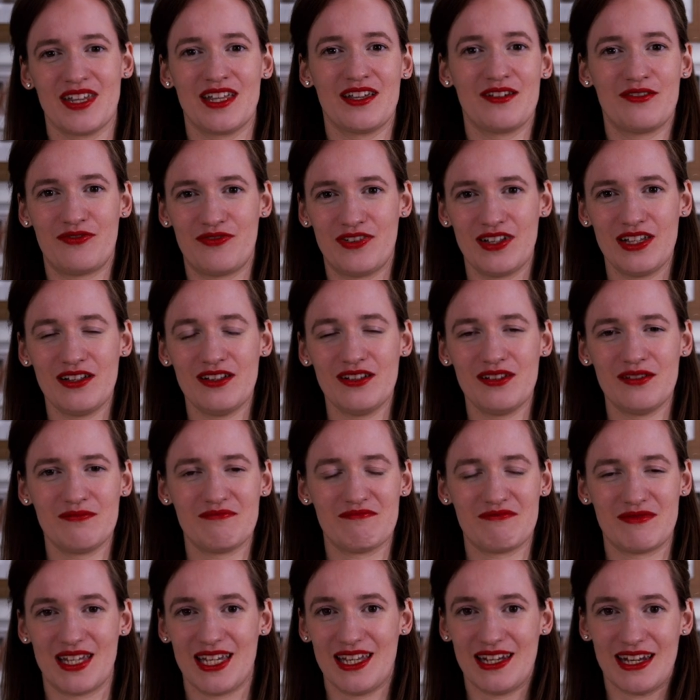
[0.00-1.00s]
feel
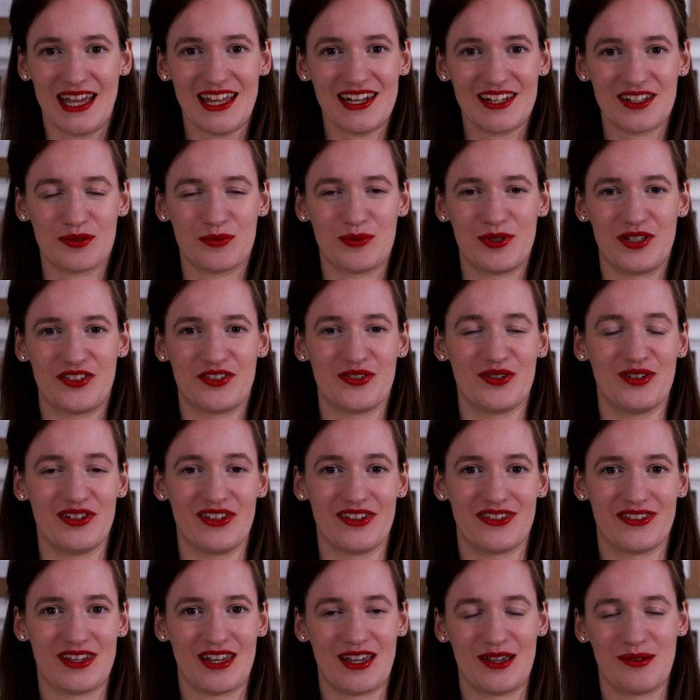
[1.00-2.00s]
inadequate all
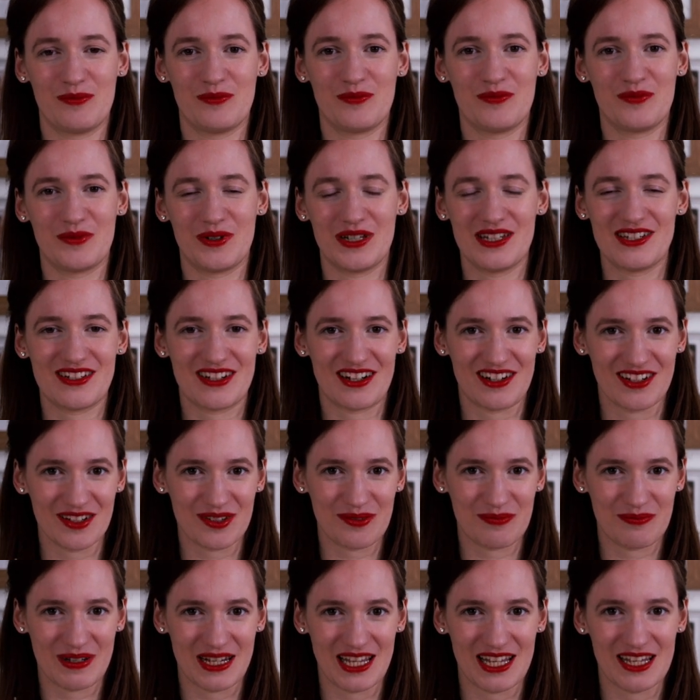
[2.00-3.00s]
the time. We
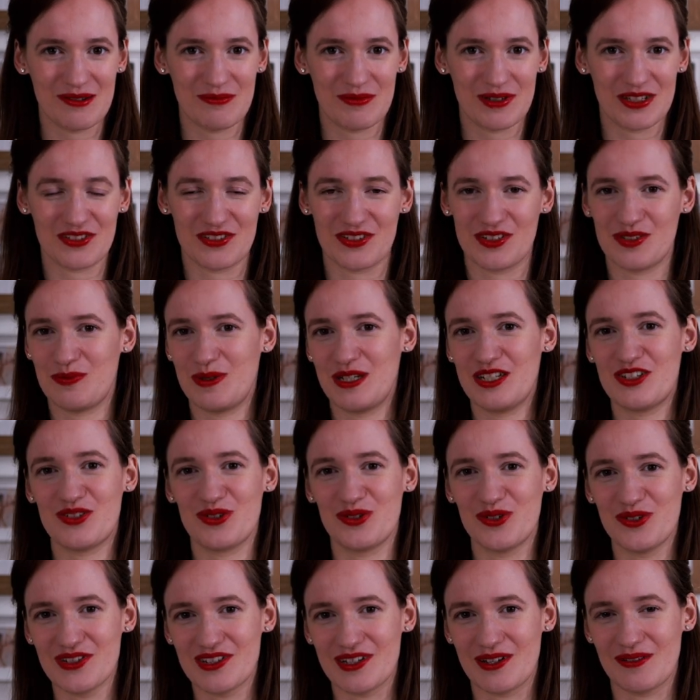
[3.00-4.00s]
started playing because we
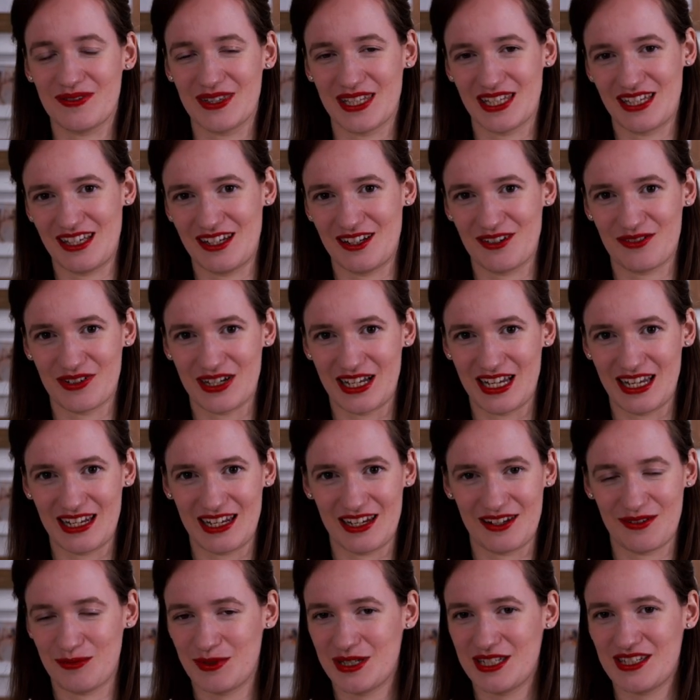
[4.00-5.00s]
saw something in the
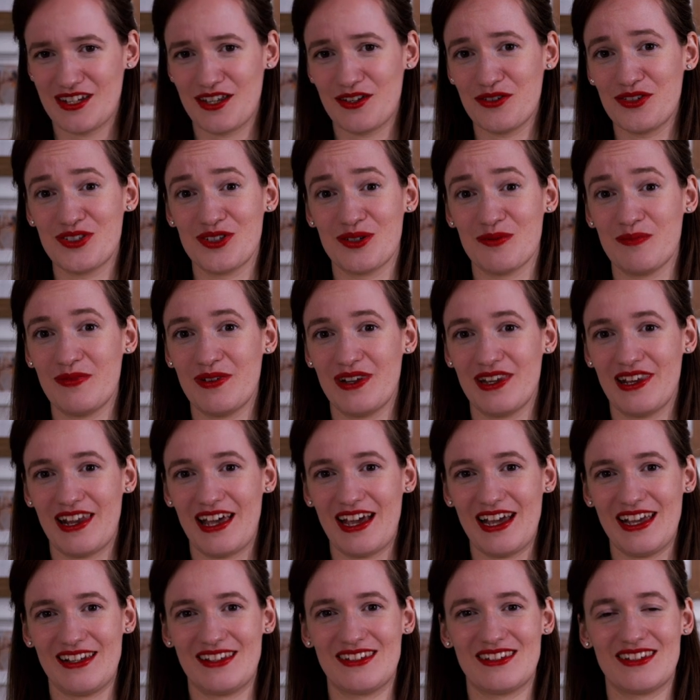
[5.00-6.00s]
violin. We saw some
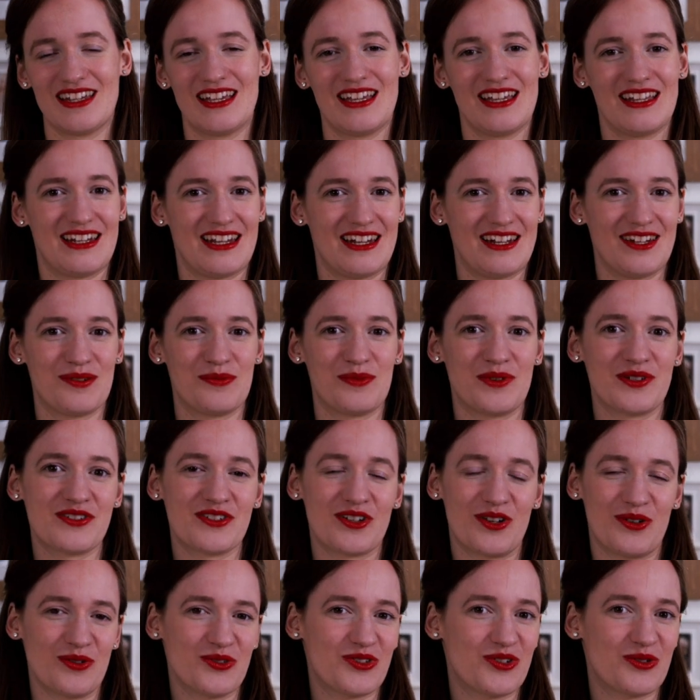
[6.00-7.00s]
light that it was
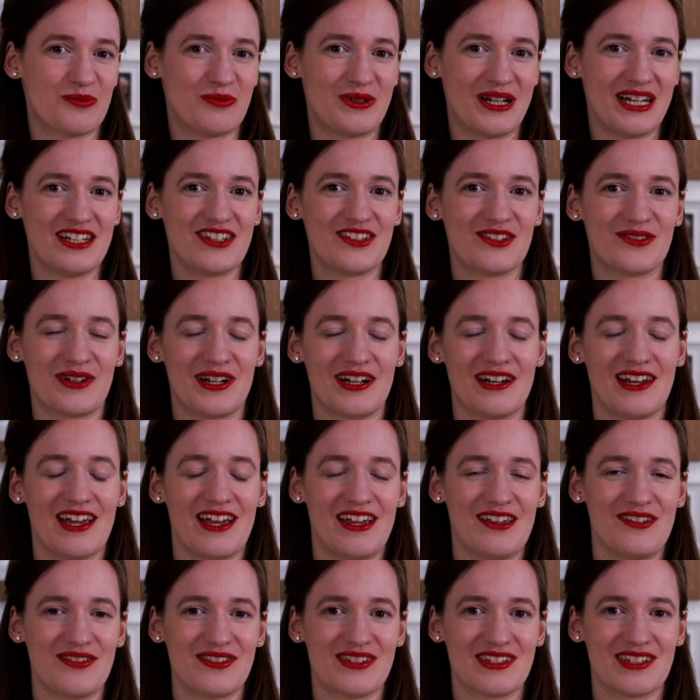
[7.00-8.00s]
going to bring to our
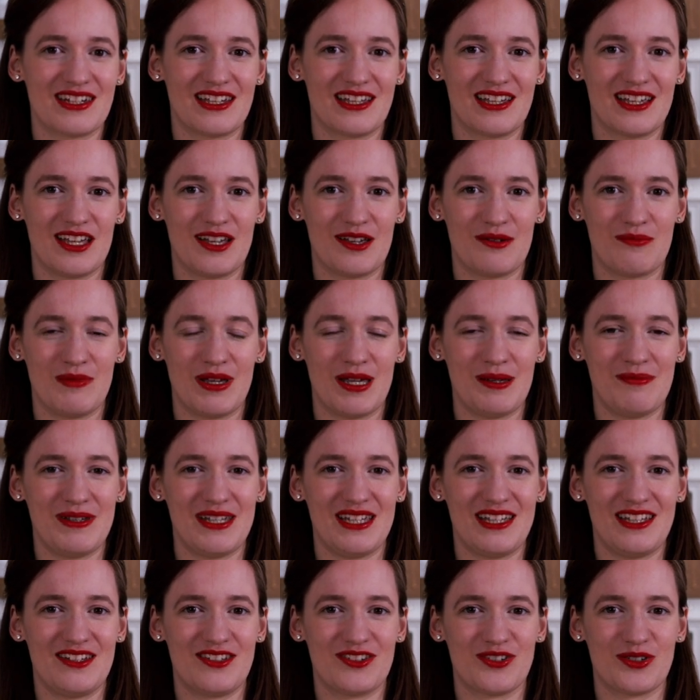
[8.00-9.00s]
lives.
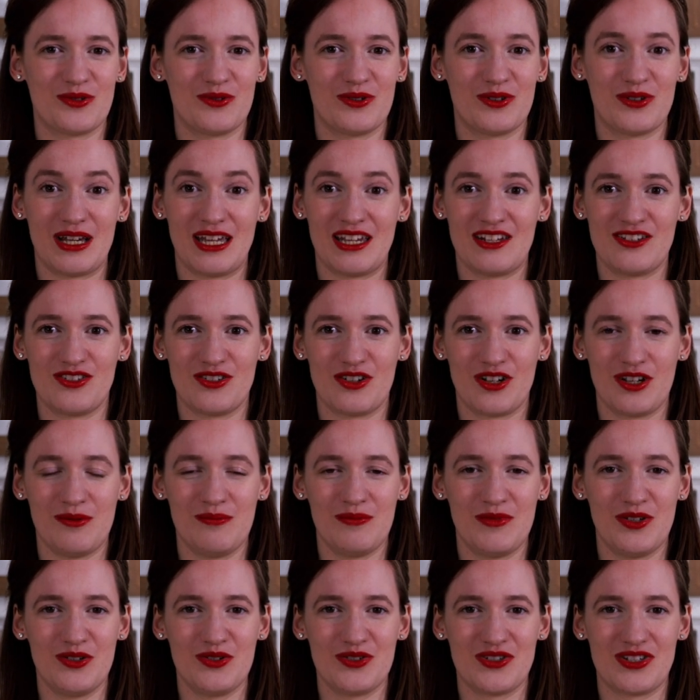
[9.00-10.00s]
Maybe to enjoy
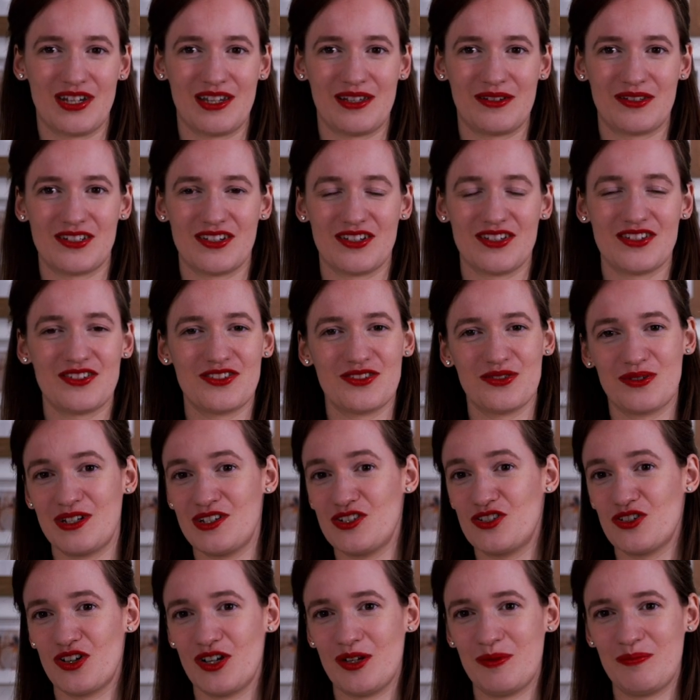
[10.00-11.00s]
music, just to
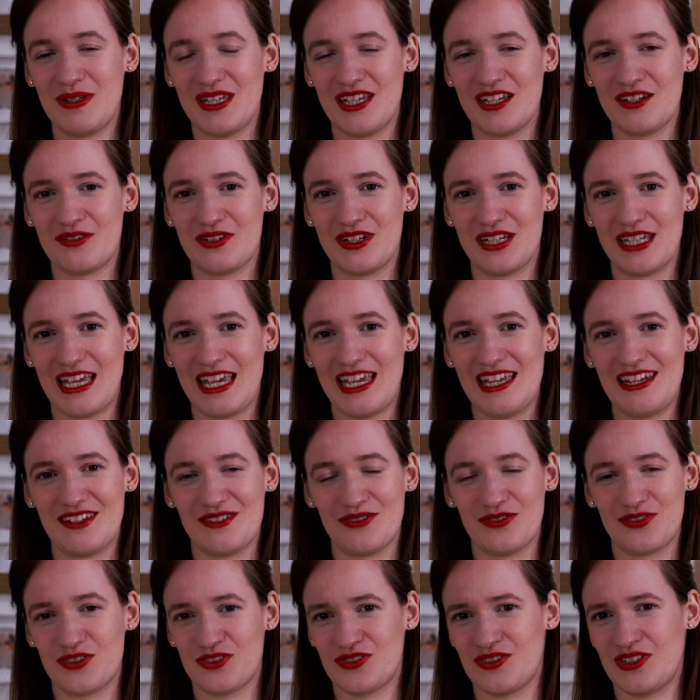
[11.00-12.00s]
enjoy being
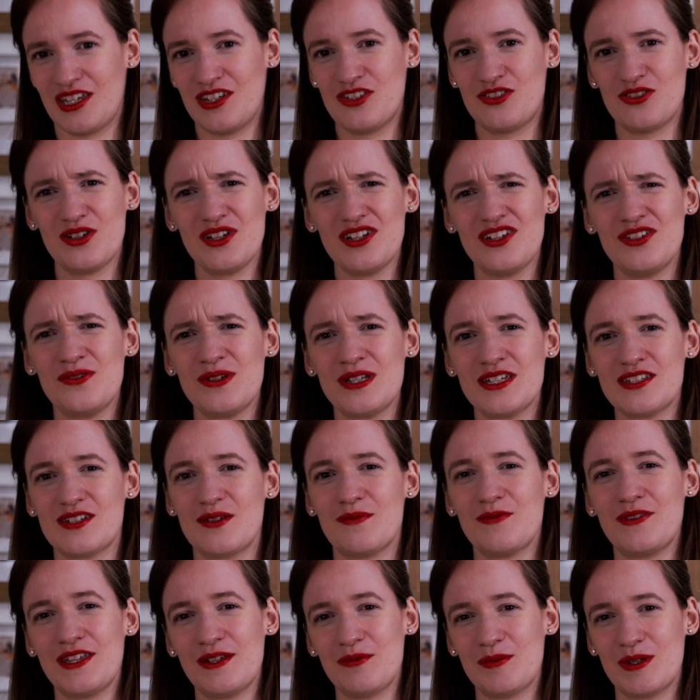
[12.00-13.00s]
creative, enjoy doing
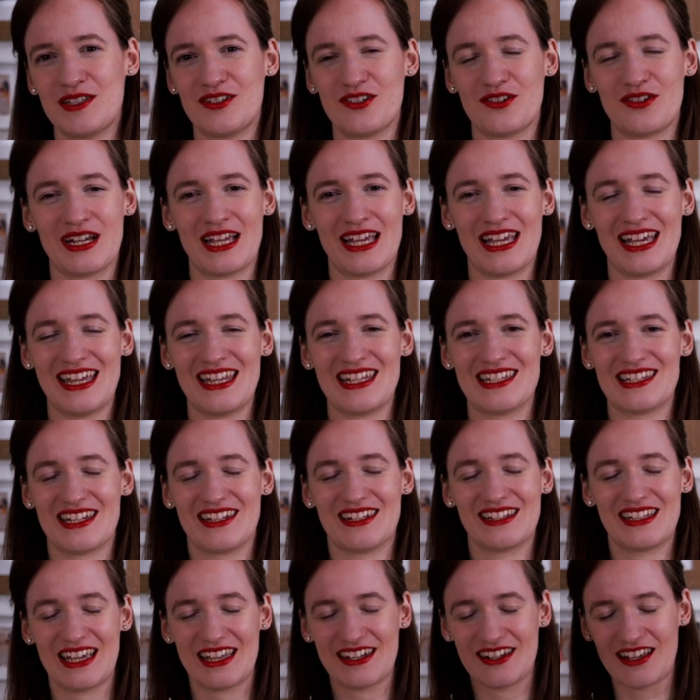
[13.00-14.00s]
something with your hands
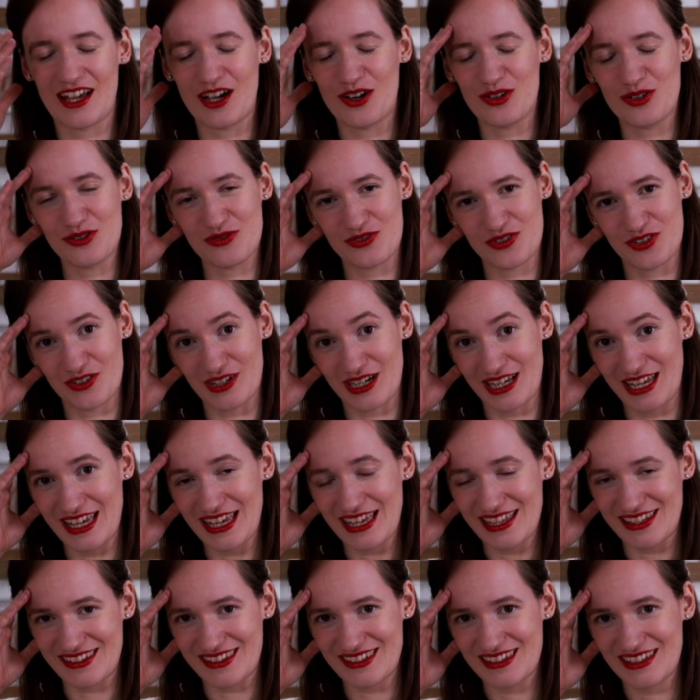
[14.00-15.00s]
and get out of your
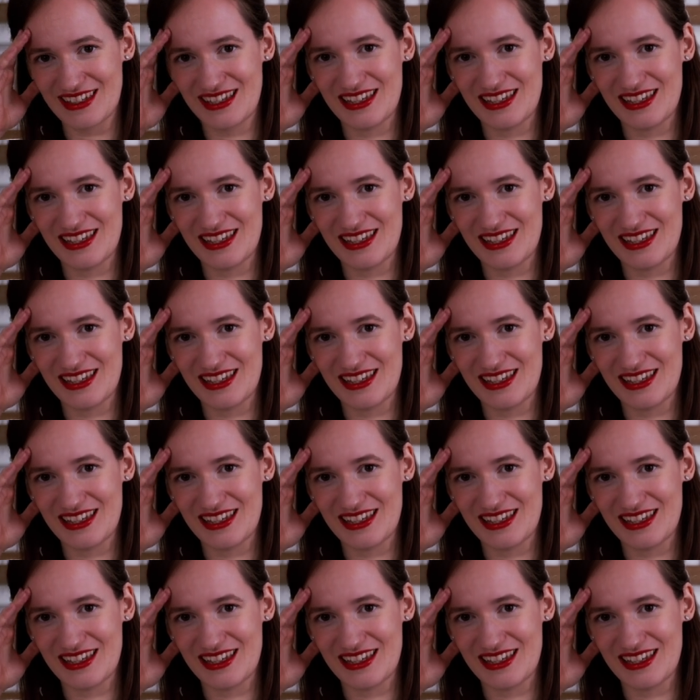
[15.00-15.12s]
head